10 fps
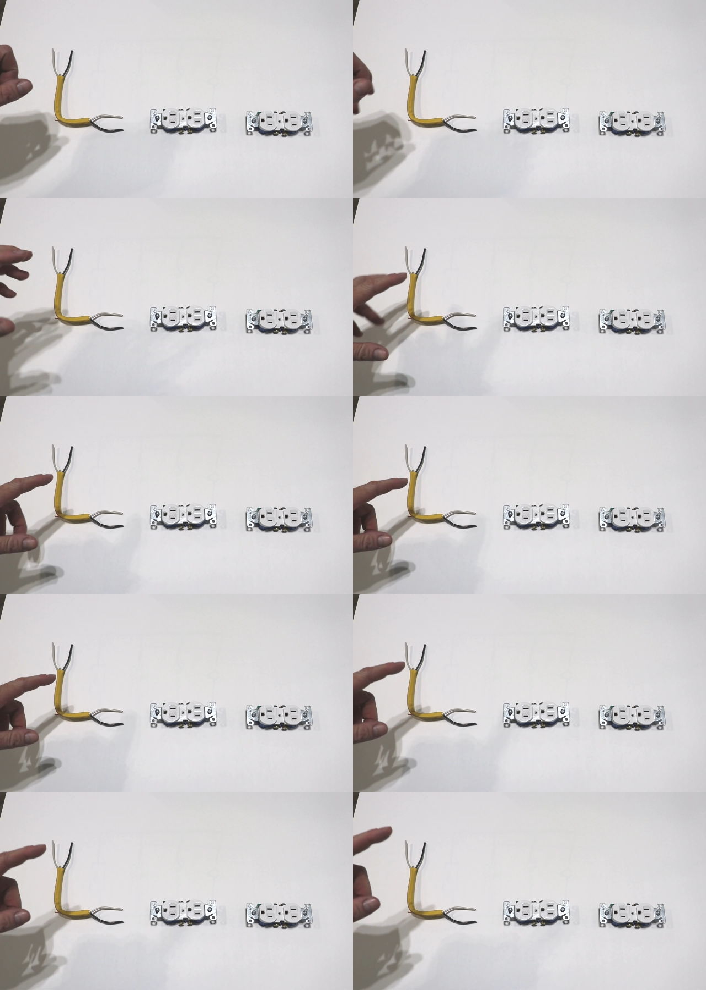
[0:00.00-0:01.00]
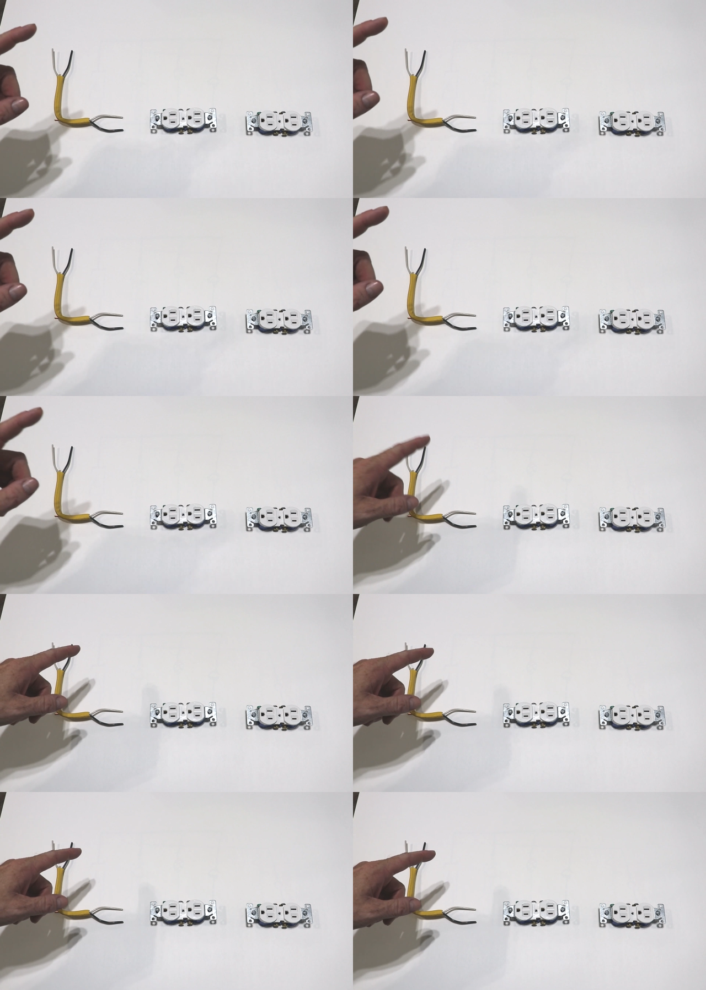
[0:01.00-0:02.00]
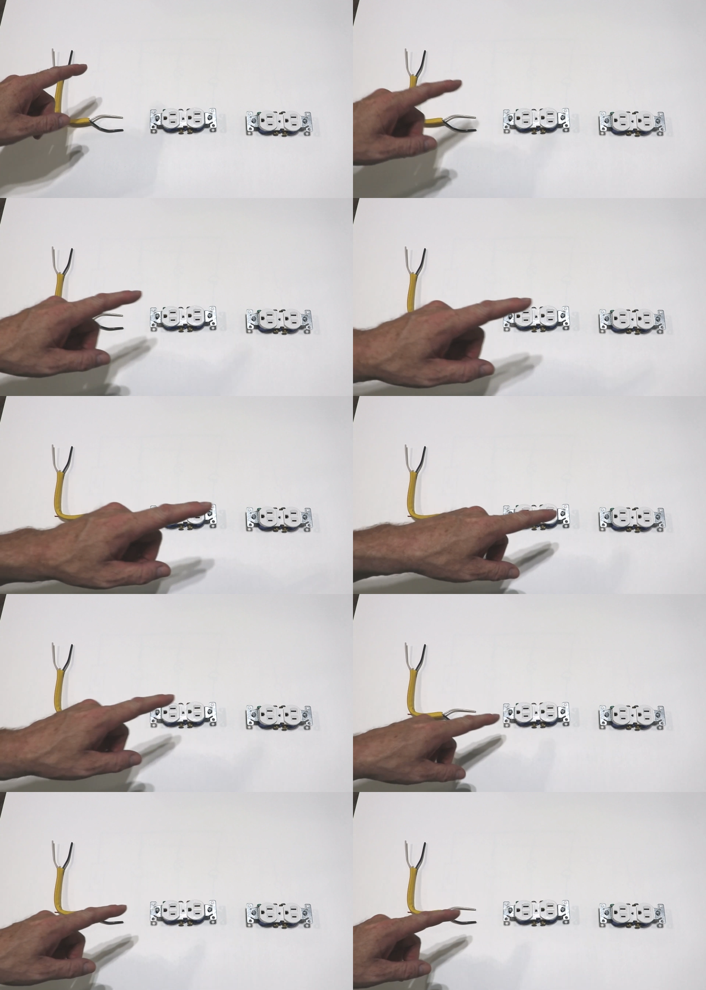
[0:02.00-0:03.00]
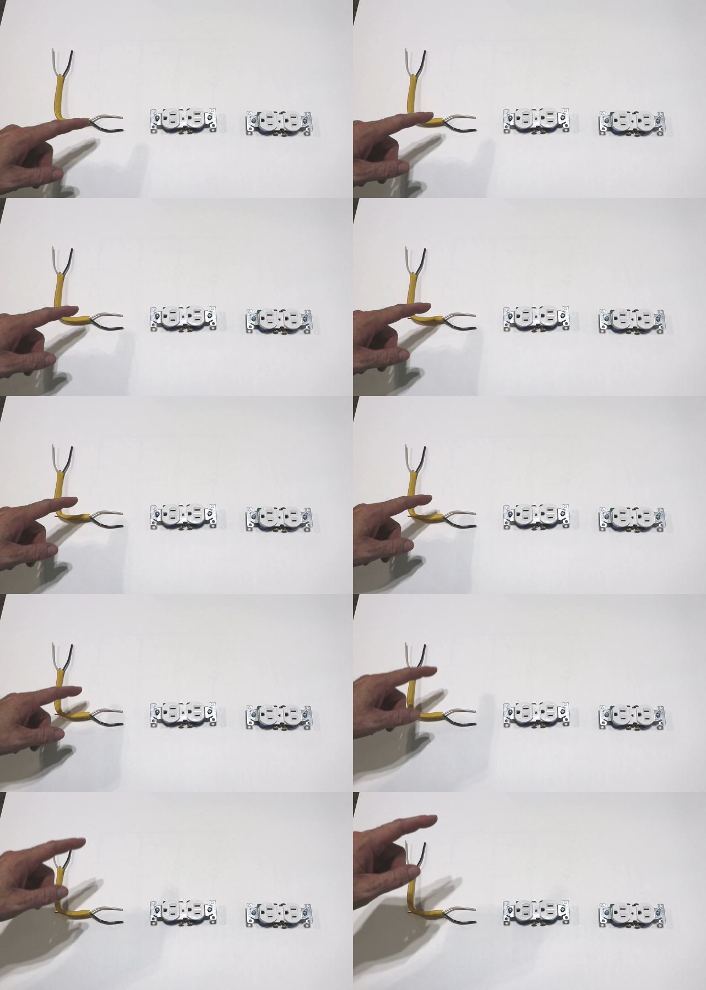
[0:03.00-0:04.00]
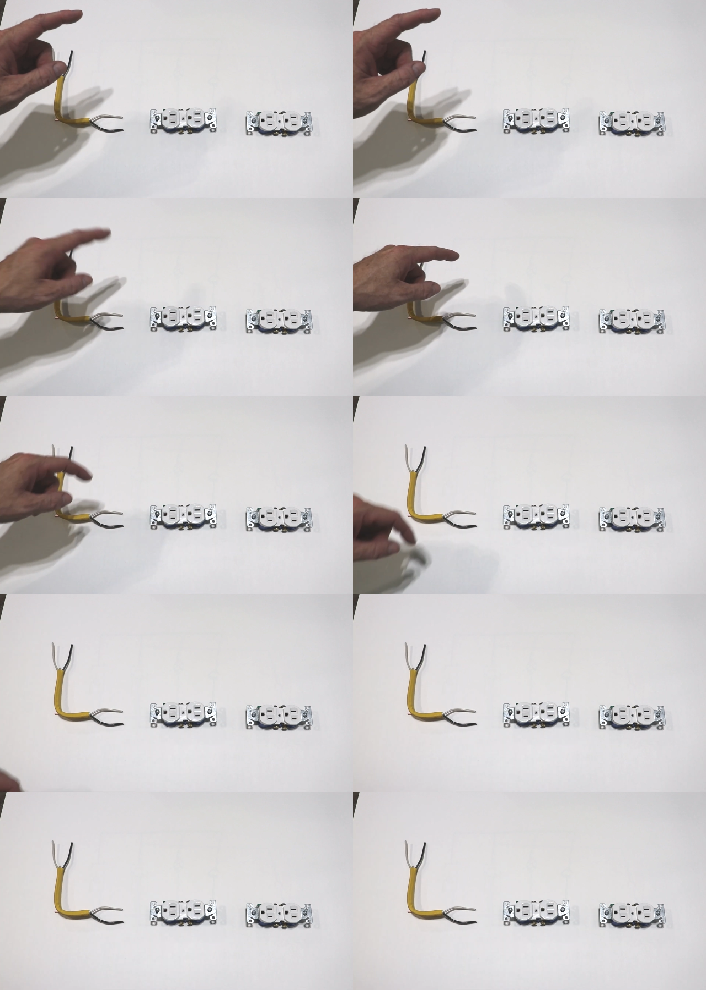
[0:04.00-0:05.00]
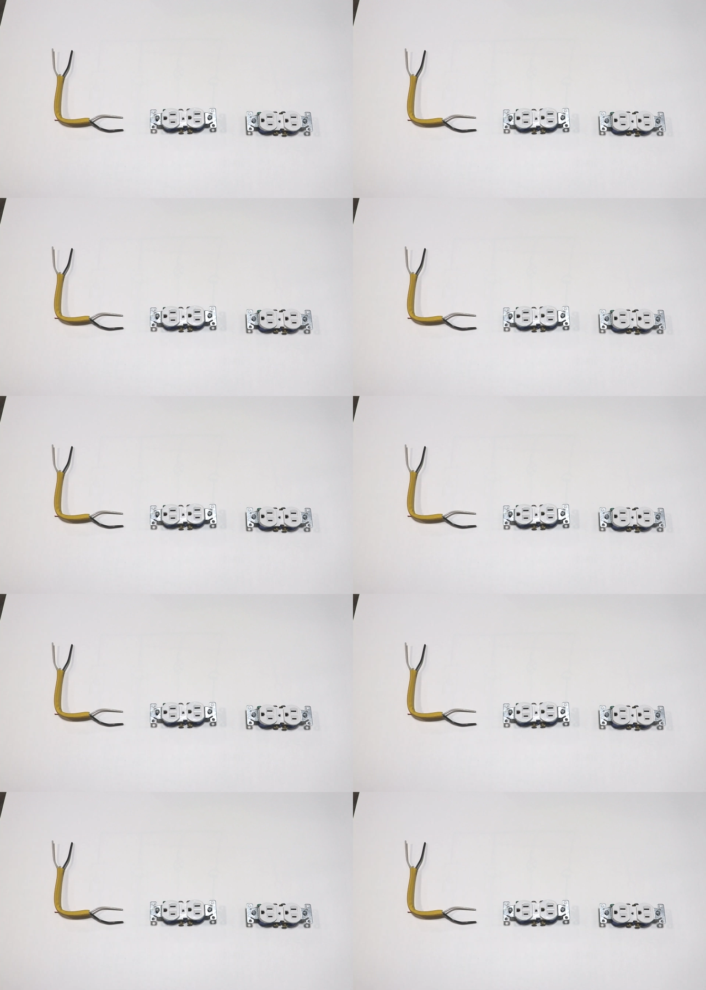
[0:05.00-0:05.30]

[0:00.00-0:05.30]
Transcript: [unreadable: no face in view]